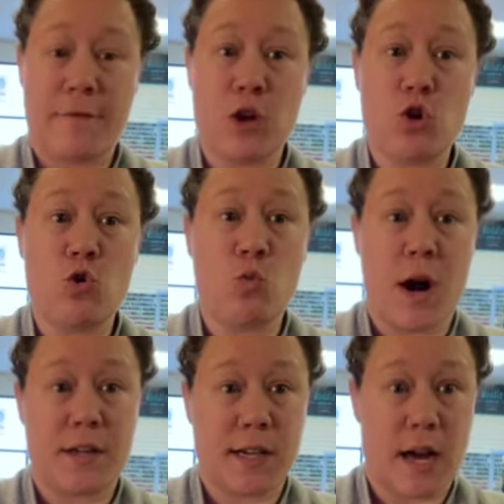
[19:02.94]
you
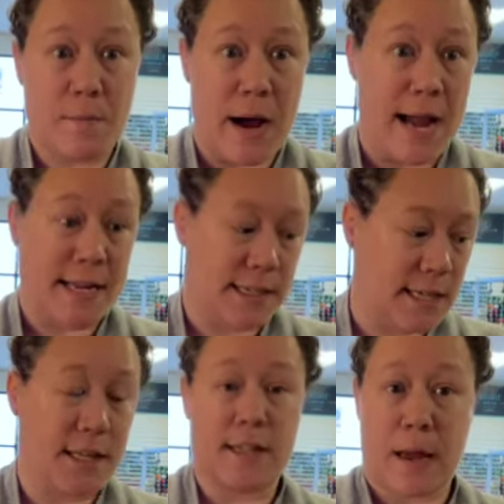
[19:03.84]
want to come by and
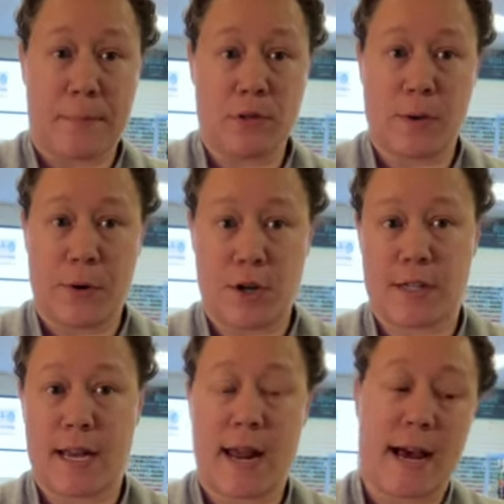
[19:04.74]
see the samples in
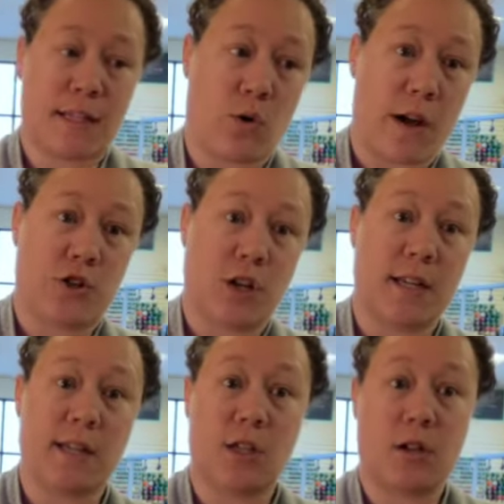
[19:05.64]
person, ask
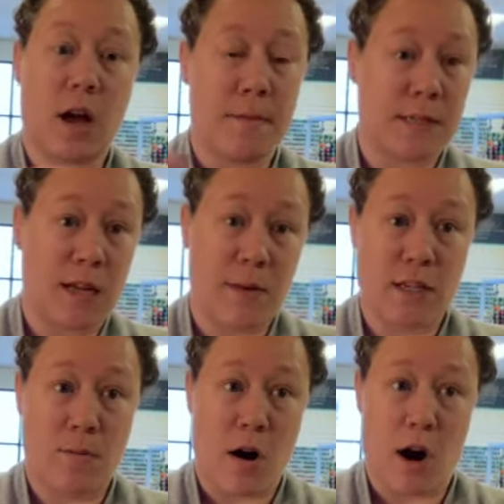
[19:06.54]
questions, come see me
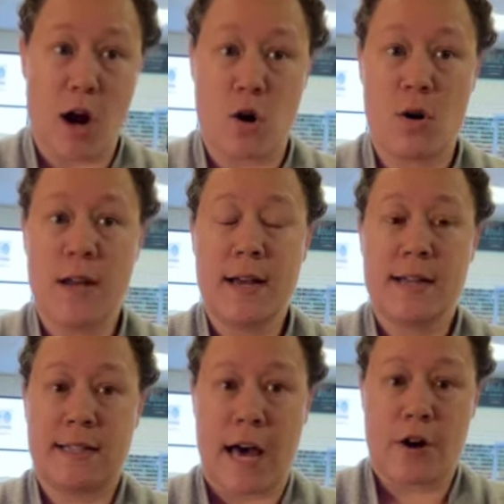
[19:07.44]
tomorrow,
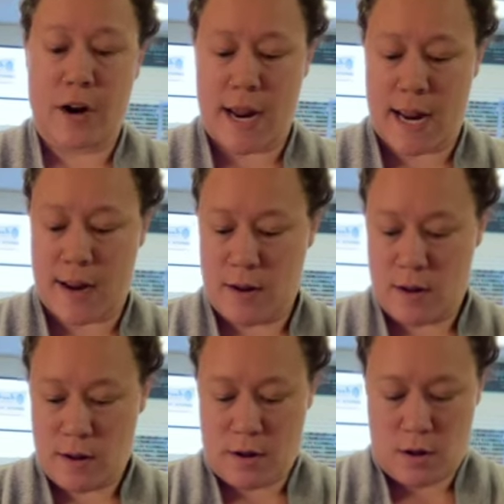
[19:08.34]
Saturday,
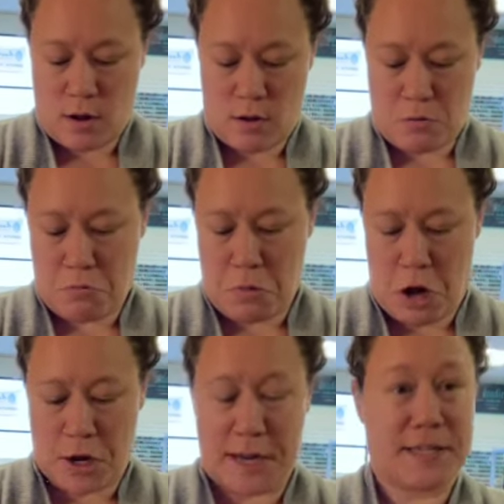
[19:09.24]

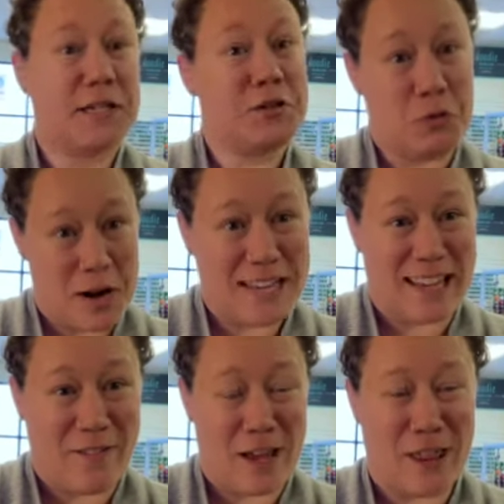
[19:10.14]
August
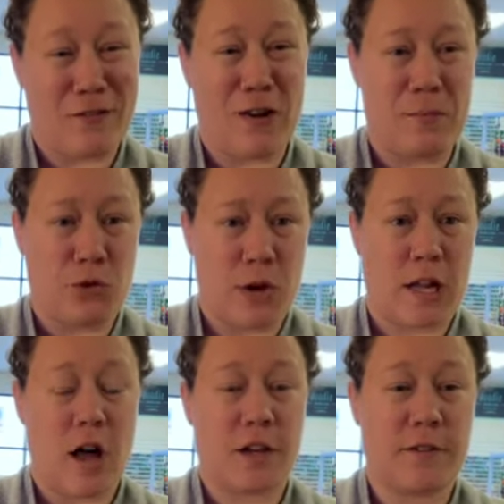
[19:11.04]
27th, from 3
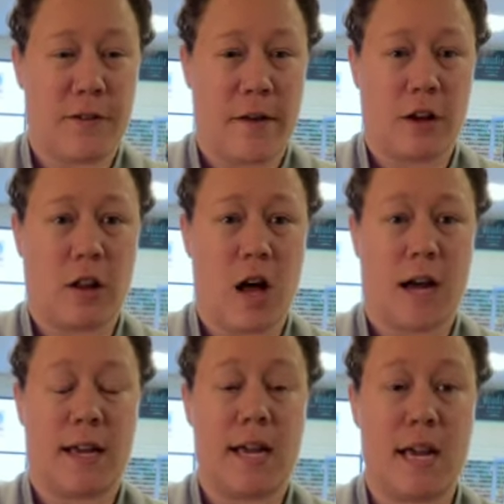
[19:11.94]
o'clock to 5
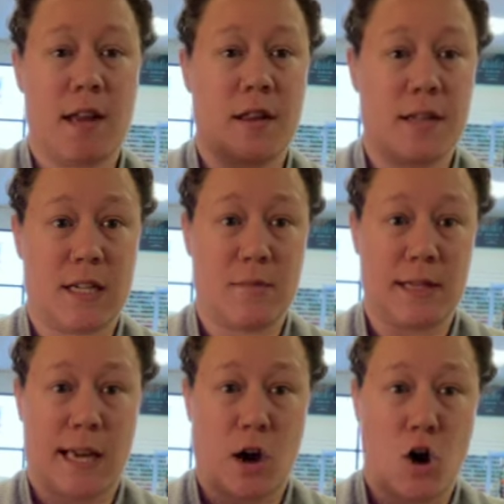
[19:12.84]
o'clock in the Seems
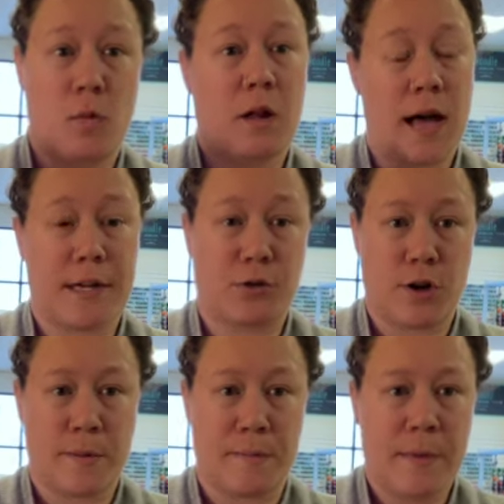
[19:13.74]
Like Home
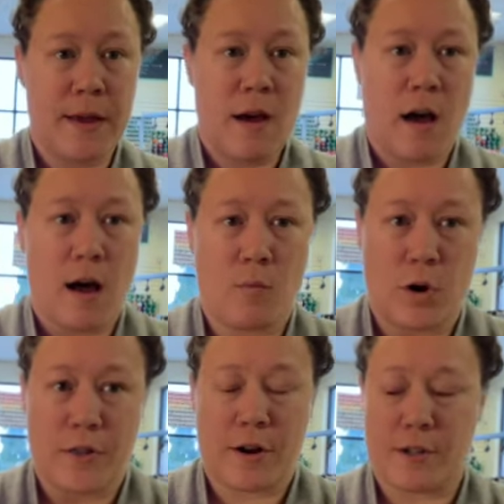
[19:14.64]
classroom,
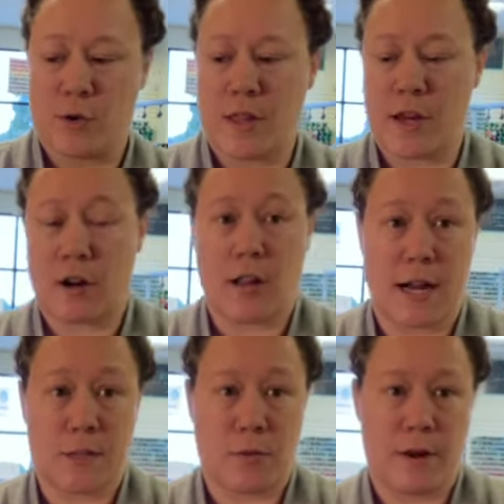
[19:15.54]
where they're doing their
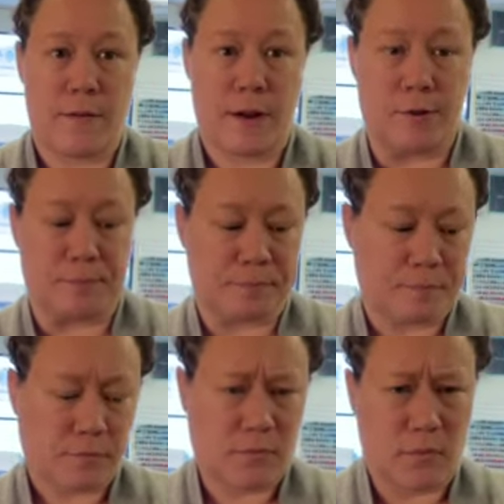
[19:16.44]
class preview.
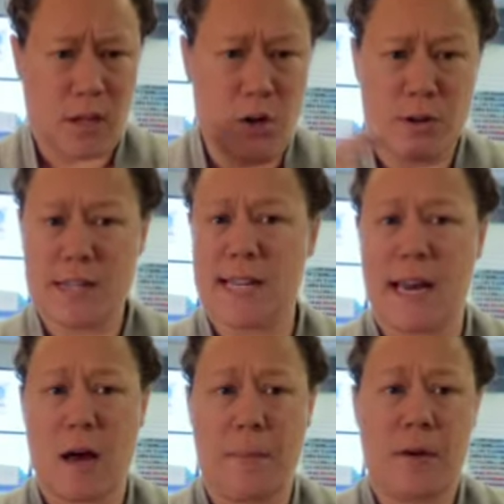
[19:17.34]
You can sign
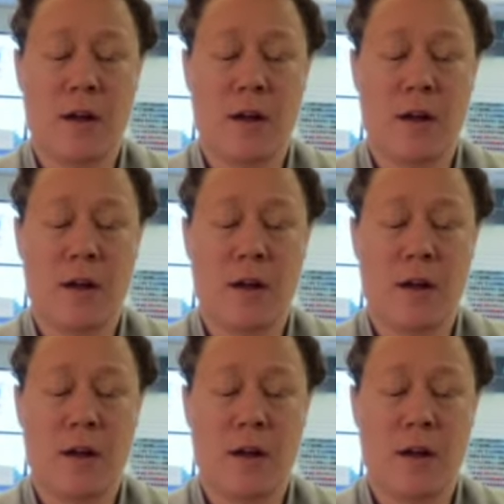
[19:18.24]
up